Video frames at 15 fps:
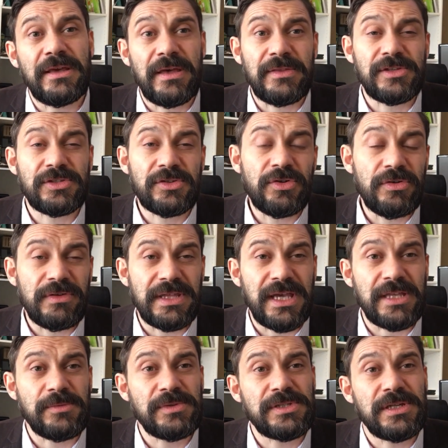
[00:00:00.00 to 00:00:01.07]
at the score at the
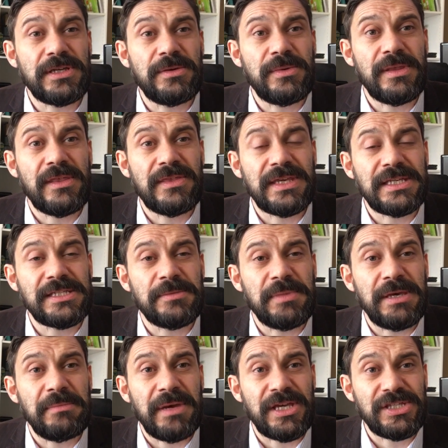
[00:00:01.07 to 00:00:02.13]
end, will tell you whether things are
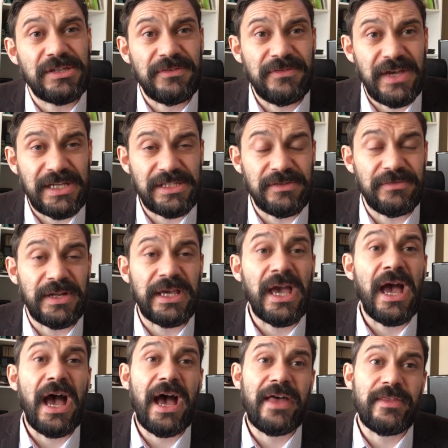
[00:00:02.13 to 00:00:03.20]
being managed effectively
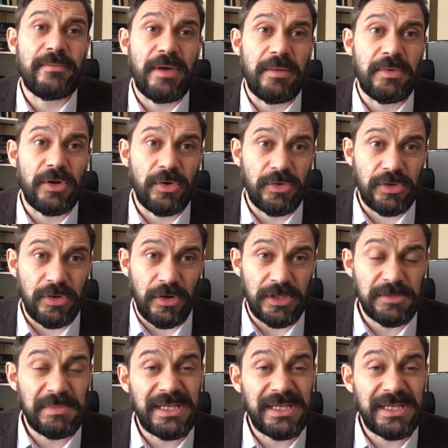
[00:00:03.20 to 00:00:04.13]
at the moment or not.